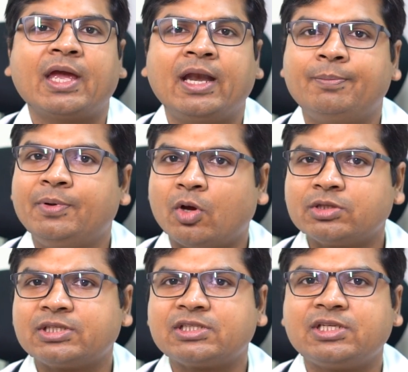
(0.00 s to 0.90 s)
And
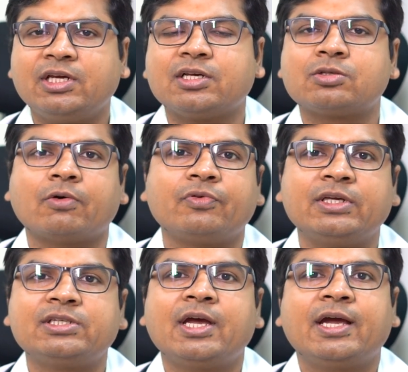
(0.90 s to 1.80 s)
beyond 60 years of
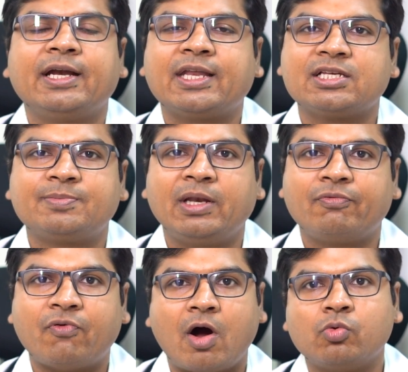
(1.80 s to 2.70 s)
age, it has been
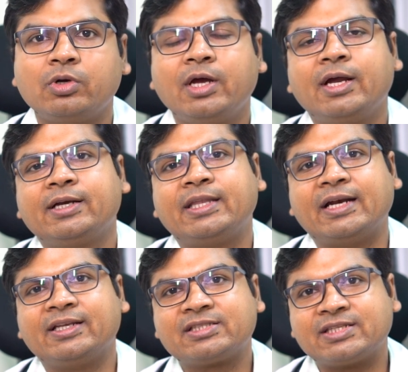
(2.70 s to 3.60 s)
found
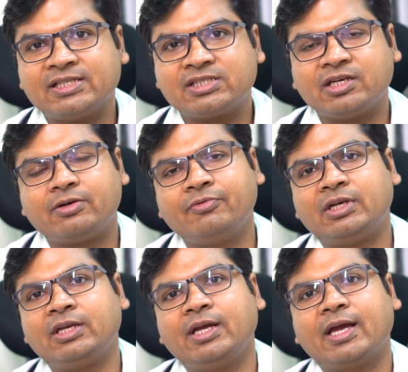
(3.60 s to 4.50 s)
that the
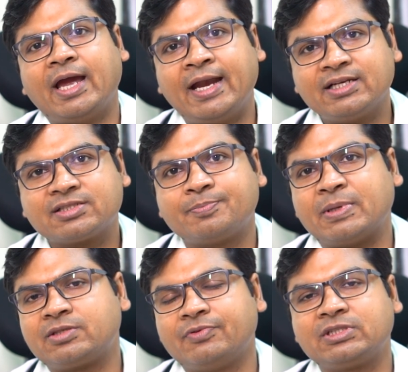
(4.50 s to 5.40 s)
sensitivity and
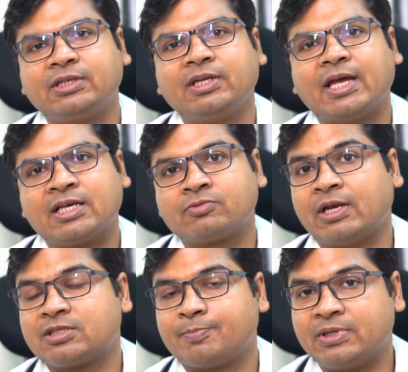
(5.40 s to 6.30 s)
specificity as well
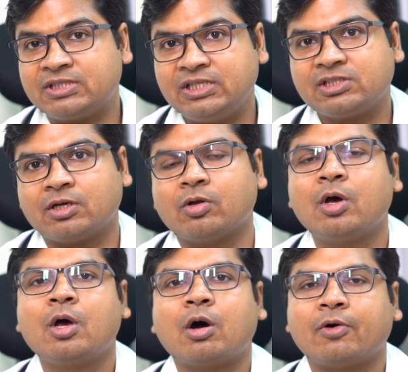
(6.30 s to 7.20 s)
as precision
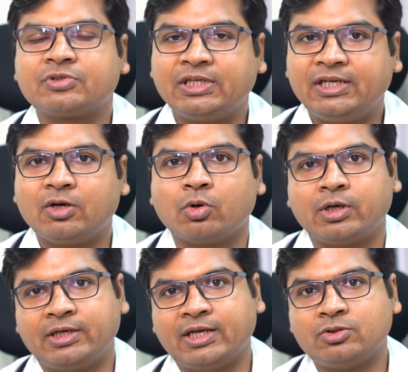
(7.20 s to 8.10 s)
of CT
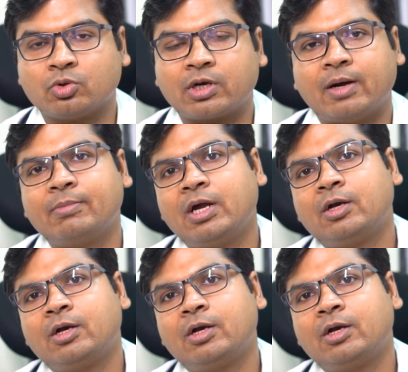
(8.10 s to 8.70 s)
coronary angiogram